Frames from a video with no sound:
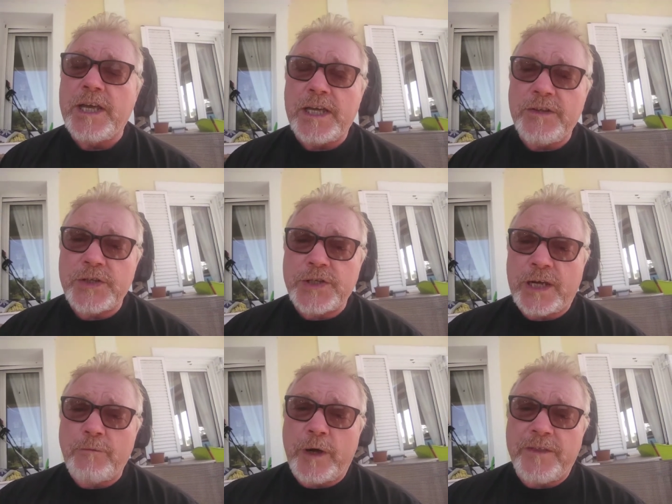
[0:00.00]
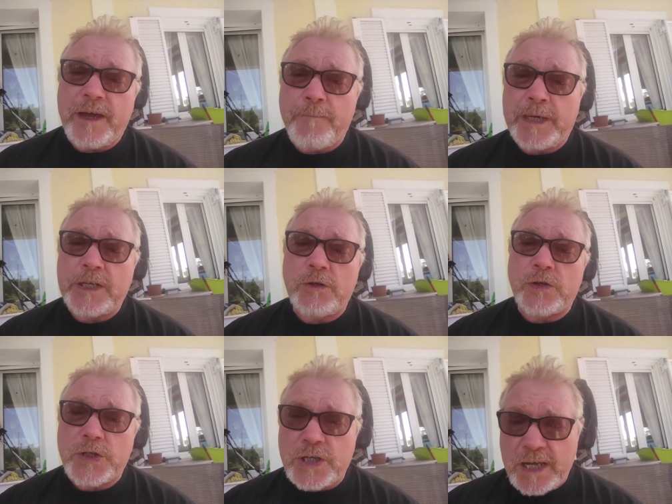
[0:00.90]
in the same way that
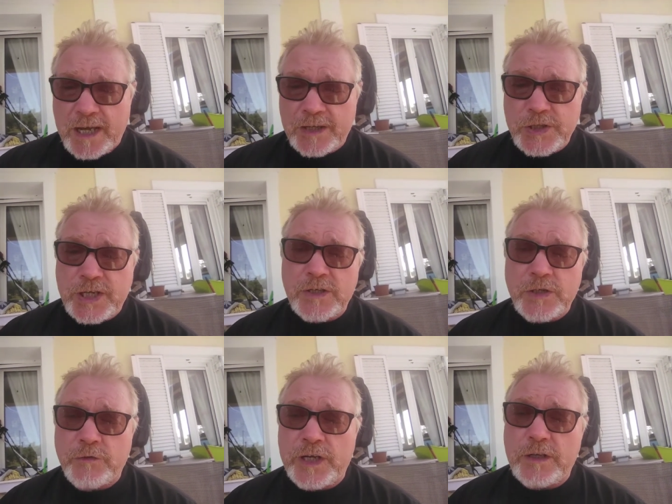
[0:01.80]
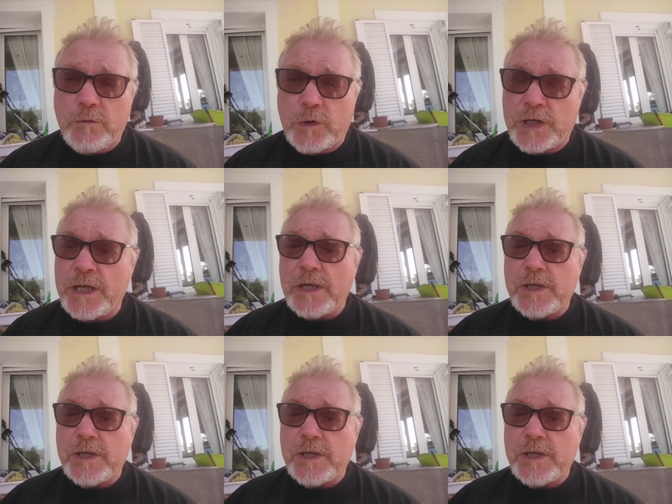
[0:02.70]
Mykonos and Santorini were.